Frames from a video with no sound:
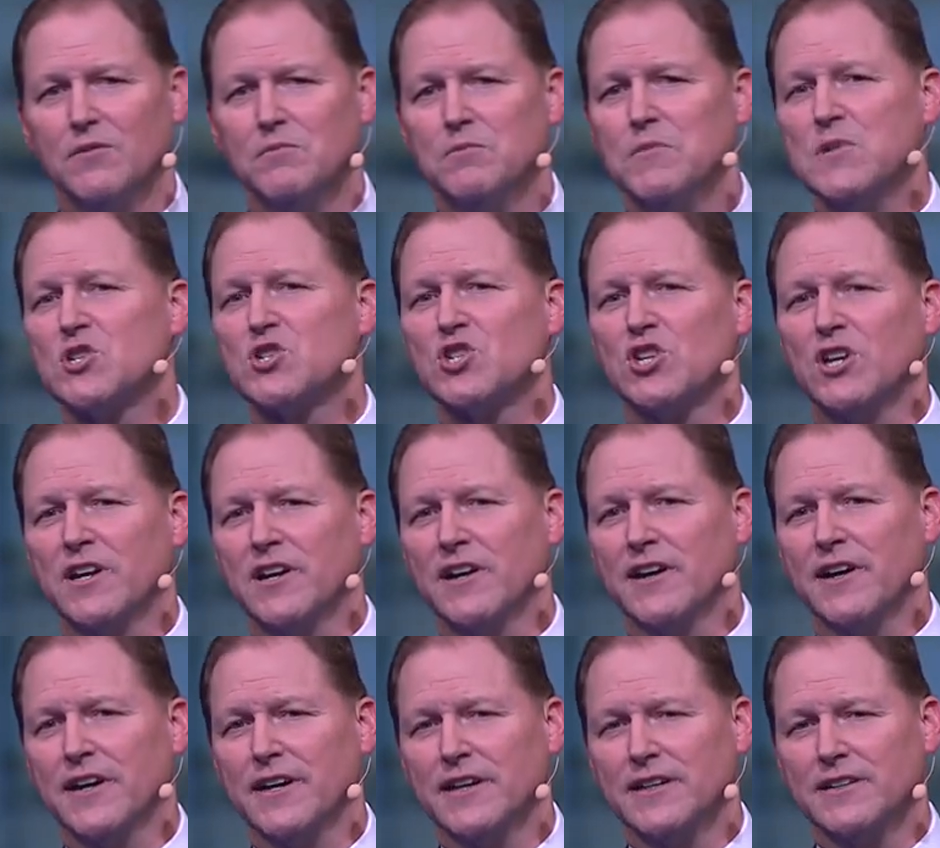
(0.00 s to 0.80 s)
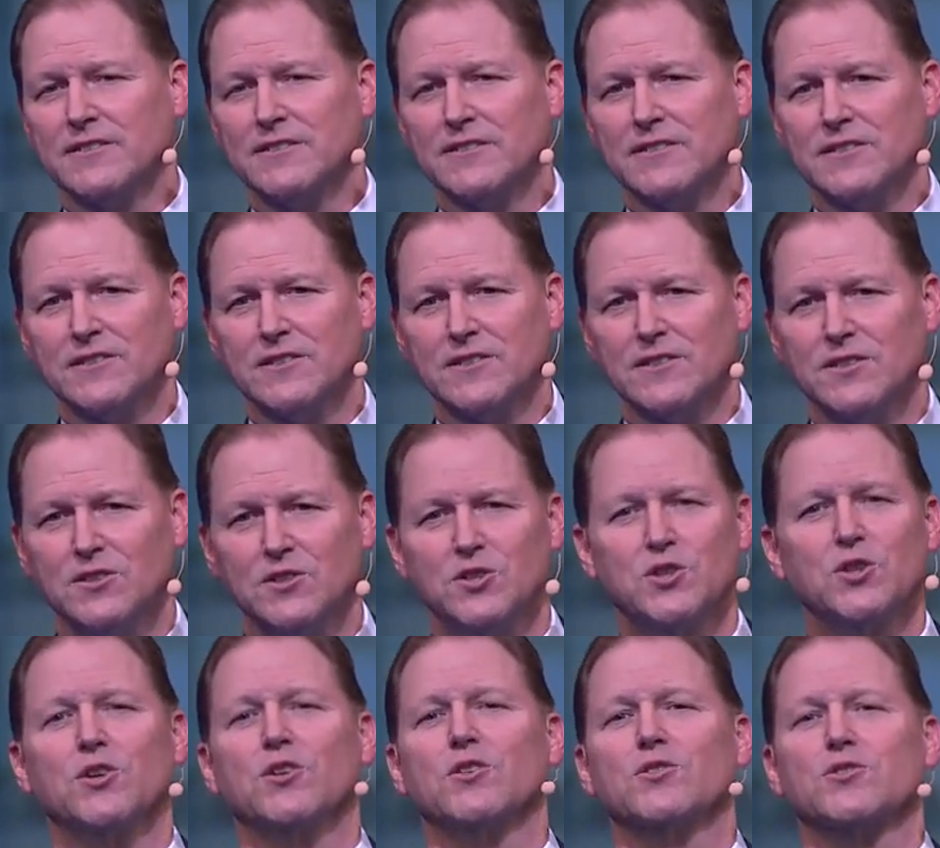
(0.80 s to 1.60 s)
missionary,
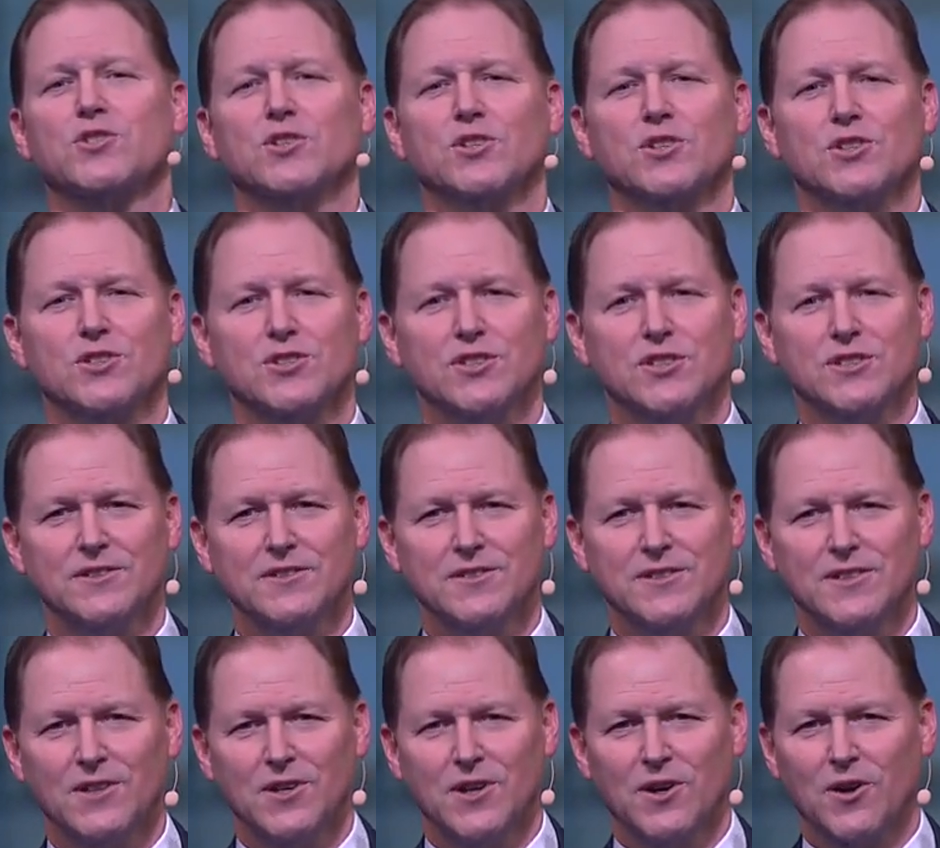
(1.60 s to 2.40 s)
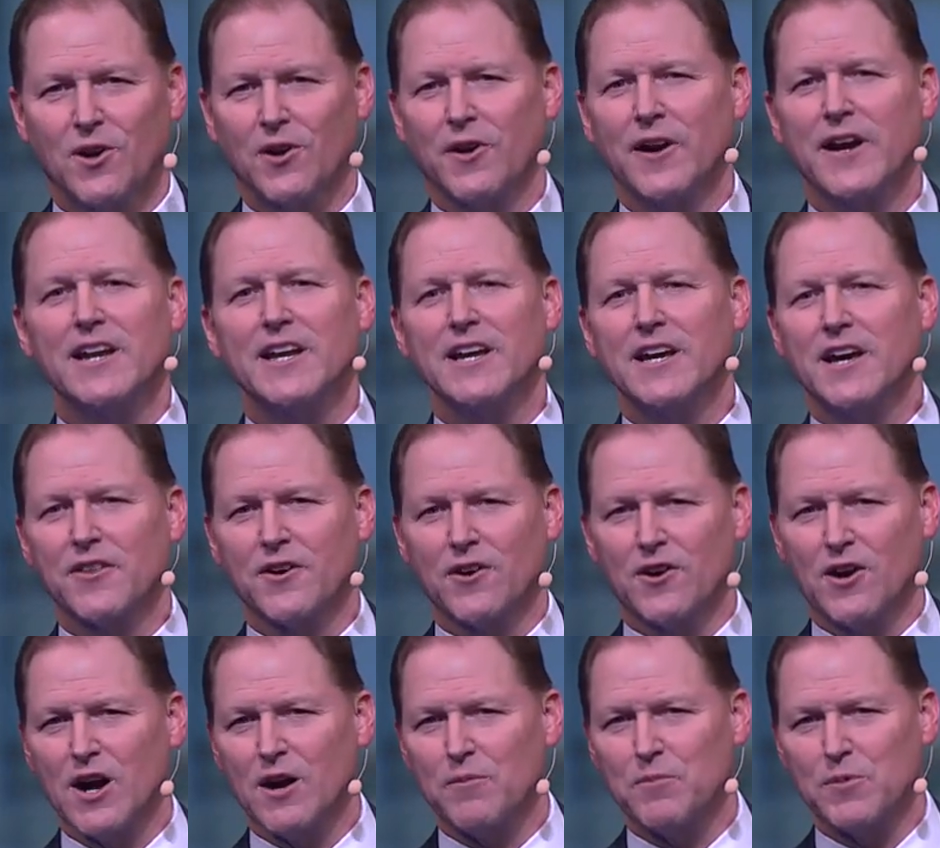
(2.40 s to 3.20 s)
neurosurgeon, or any
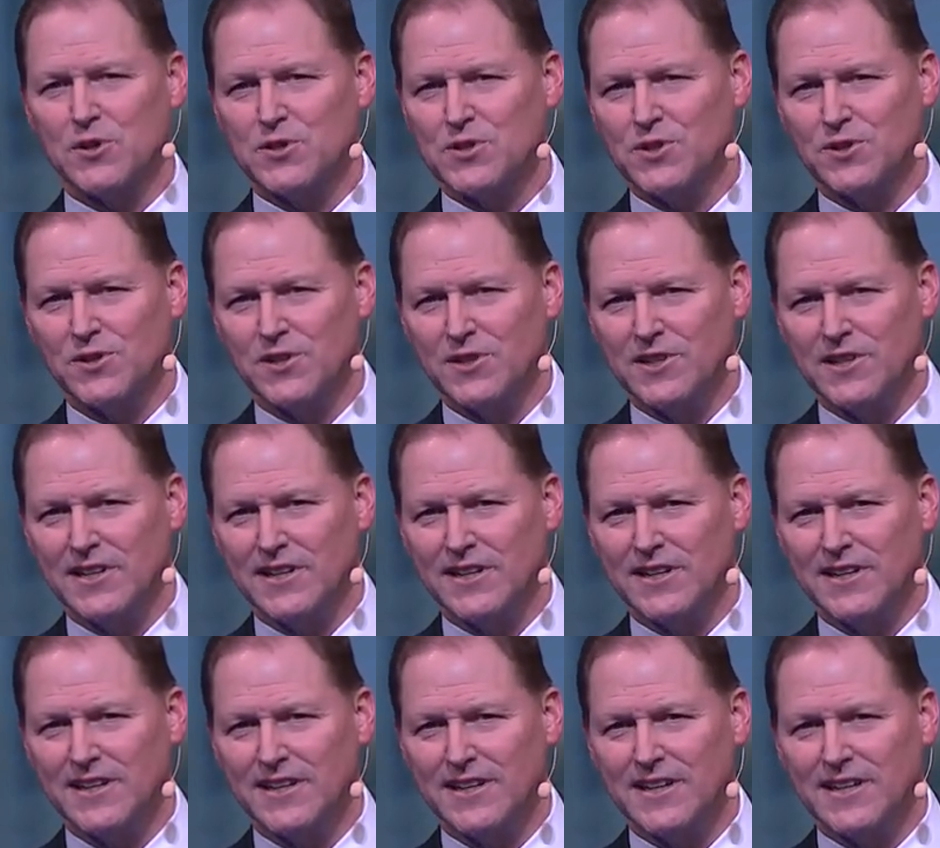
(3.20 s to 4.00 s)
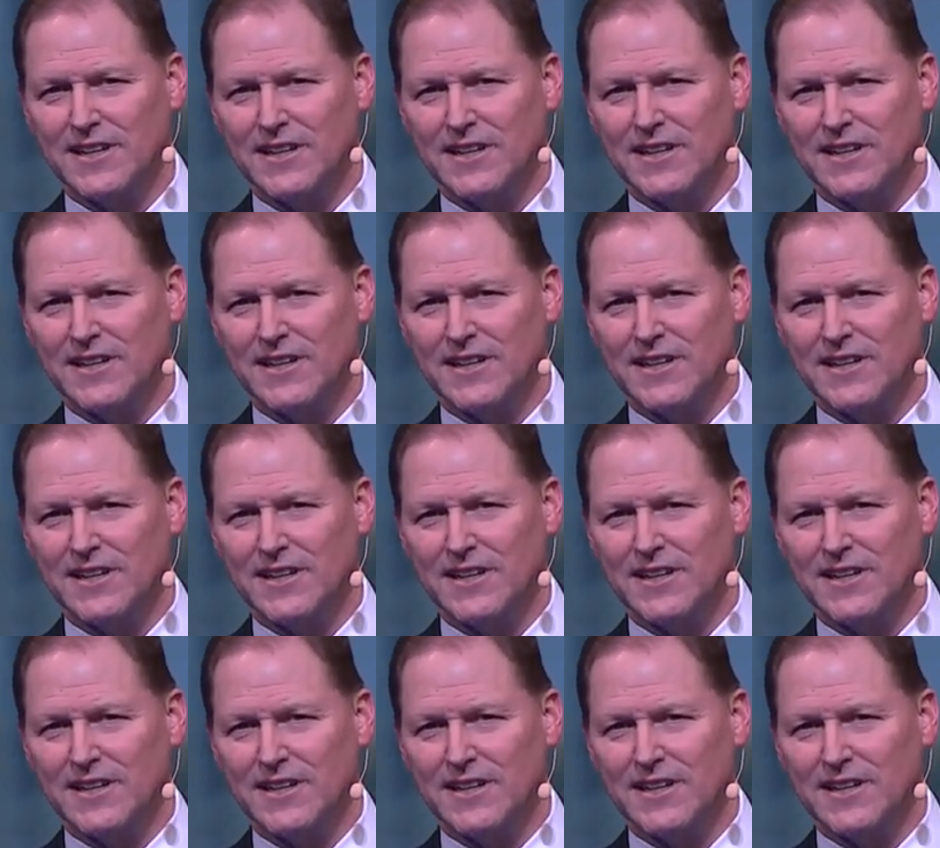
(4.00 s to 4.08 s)
other opportunity